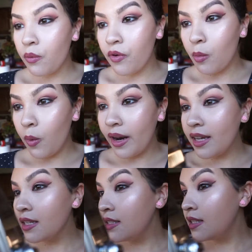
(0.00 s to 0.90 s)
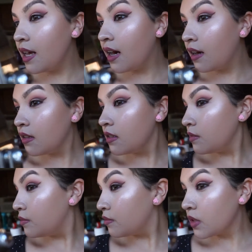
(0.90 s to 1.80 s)
from what I can tell,
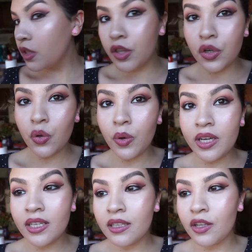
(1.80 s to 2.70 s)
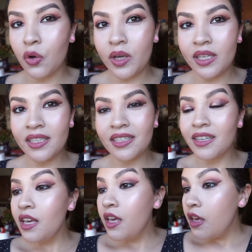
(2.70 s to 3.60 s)
the noise,
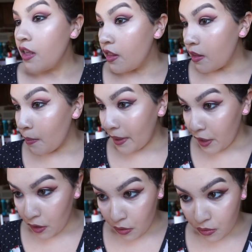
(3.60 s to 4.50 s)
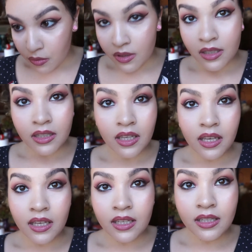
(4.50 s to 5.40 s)
my nose
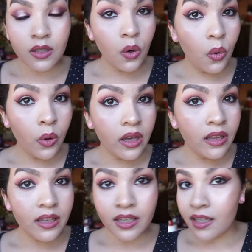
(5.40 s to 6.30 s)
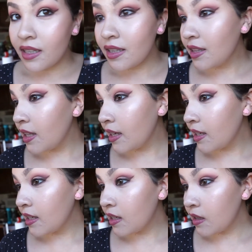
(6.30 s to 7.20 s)
is oily.
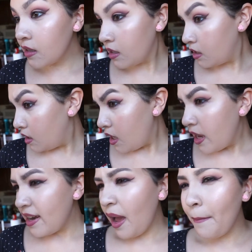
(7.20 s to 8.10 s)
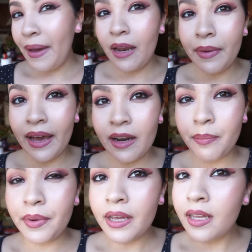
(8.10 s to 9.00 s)
Like, not bad,
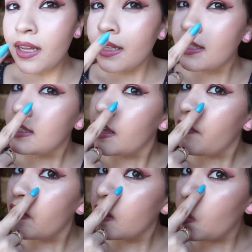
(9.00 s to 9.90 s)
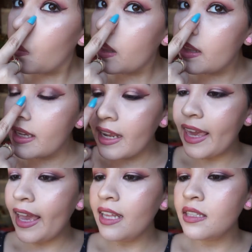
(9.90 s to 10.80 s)
but it's definitely oily, and I
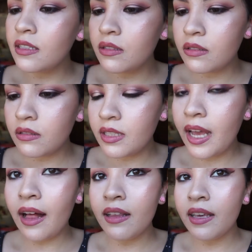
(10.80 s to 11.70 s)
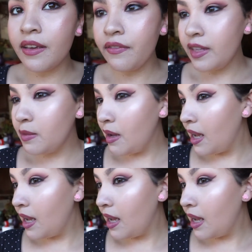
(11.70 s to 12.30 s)
can't tell if it's my